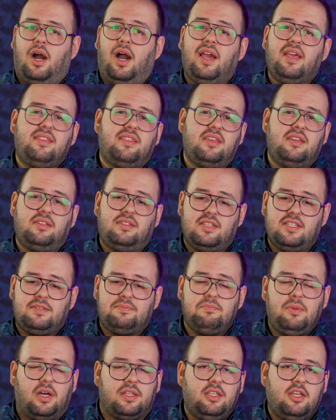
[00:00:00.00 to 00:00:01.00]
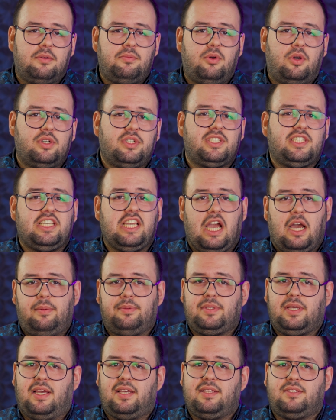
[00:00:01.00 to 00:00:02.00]
I think this motherboard
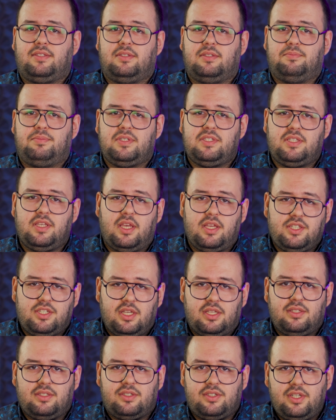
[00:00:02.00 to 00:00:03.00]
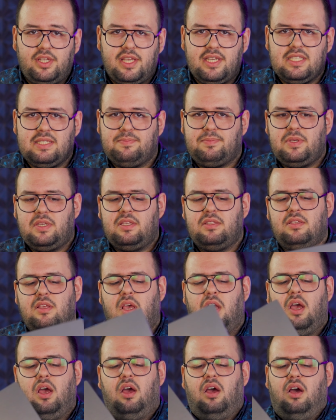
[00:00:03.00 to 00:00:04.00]
capped at PCIe Gen 3 speed,
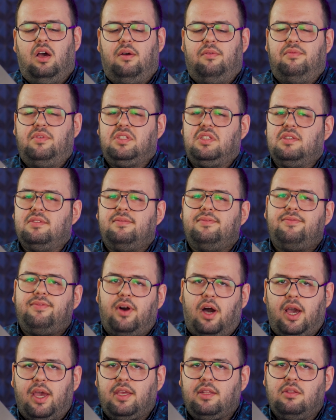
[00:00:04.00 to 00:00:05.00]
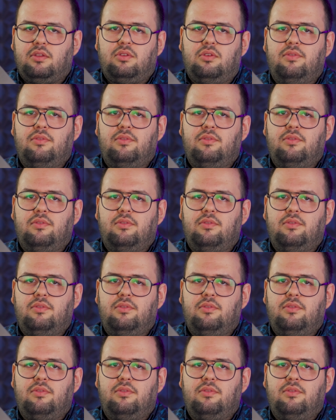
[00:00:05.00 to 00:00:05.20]
which is fine.